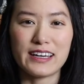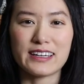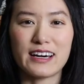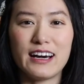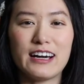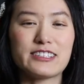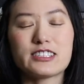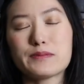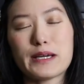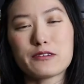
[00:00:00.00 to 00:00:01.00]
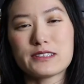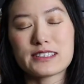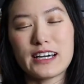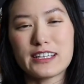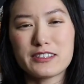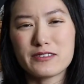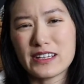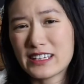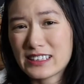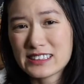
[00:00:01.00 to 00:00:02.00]
like a spike was kind of
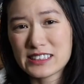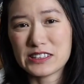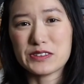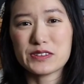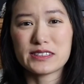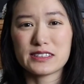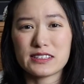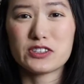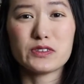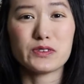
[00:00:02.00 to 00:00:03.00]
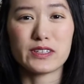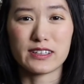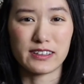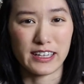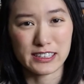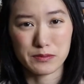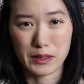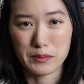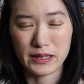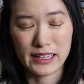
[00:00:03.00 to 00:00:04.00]
an excuse to neglect
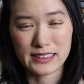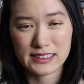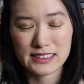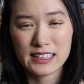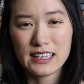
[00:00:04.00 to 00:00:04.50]
my plants.